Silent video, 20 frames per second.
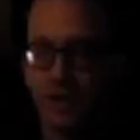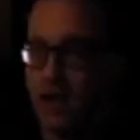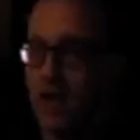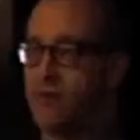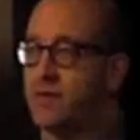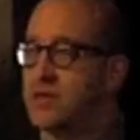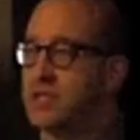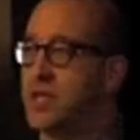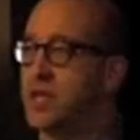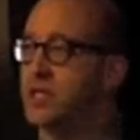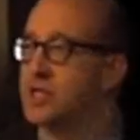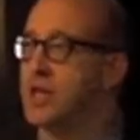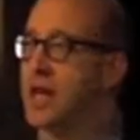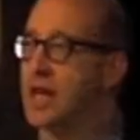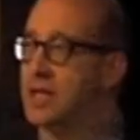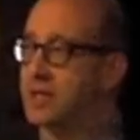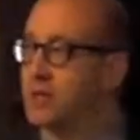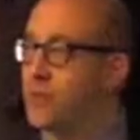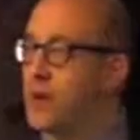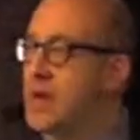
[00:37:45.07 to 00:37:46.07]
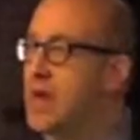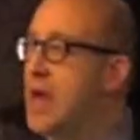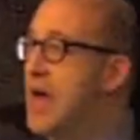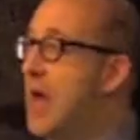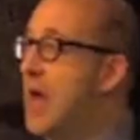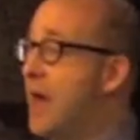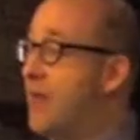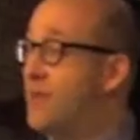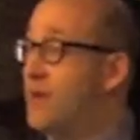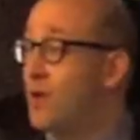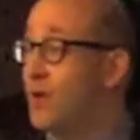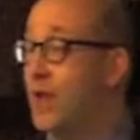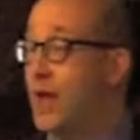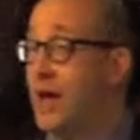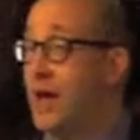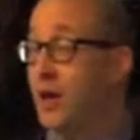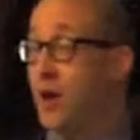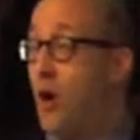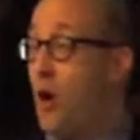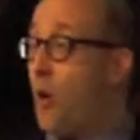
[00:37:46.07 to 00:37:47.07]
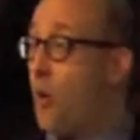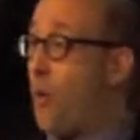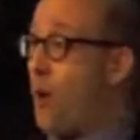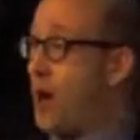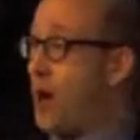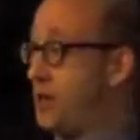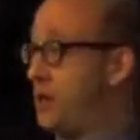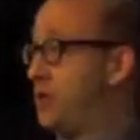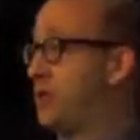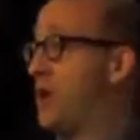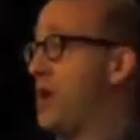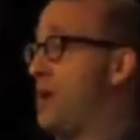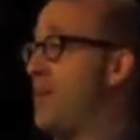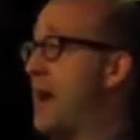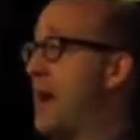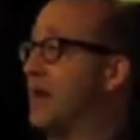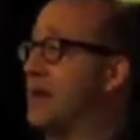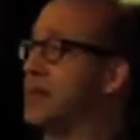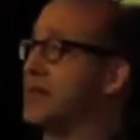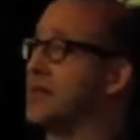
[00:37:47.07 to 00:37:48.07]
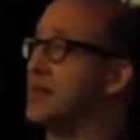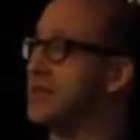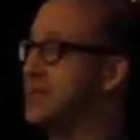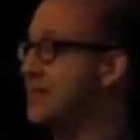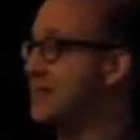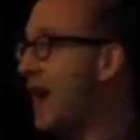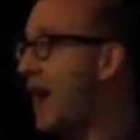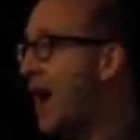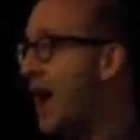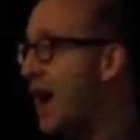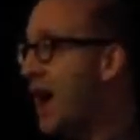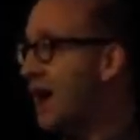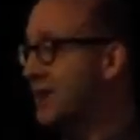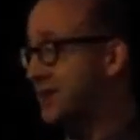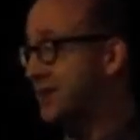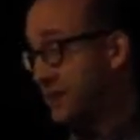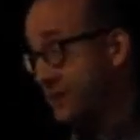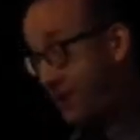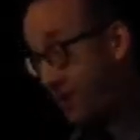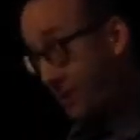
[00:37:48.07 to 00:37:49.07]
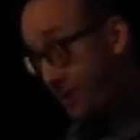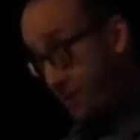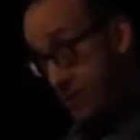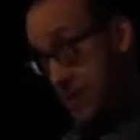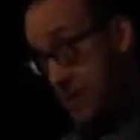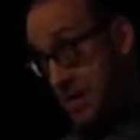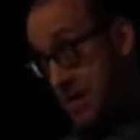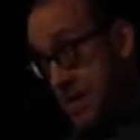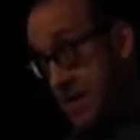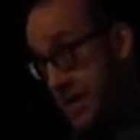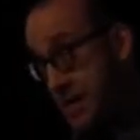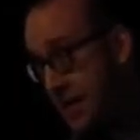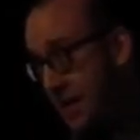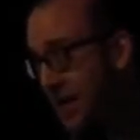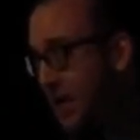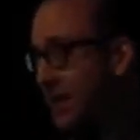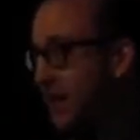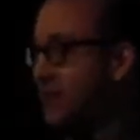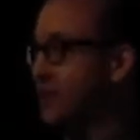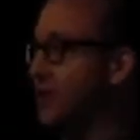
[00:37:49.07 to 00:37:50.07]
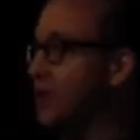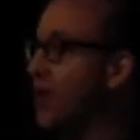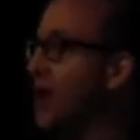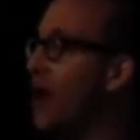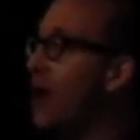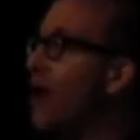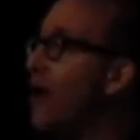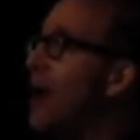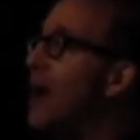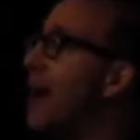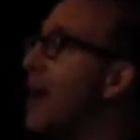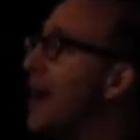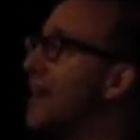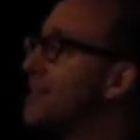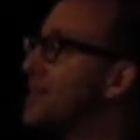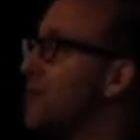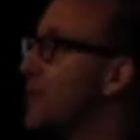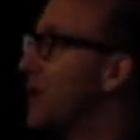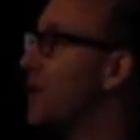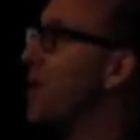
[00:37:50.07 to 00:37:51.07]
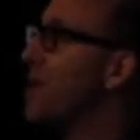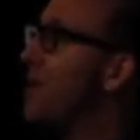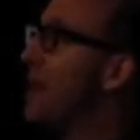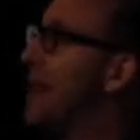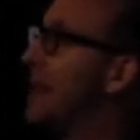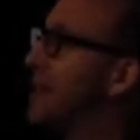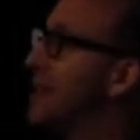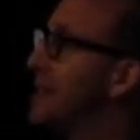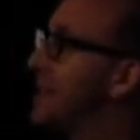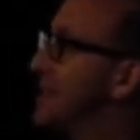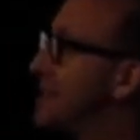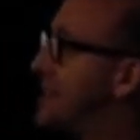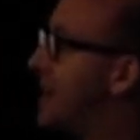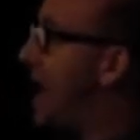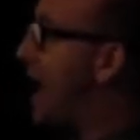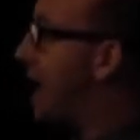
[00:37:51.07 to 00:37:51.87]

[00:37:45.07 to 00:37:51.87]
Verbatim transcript: the, the conversation as it went. And they were like, why don't you come back into the stacks? And I was like, all right, let's go. And so we go back into the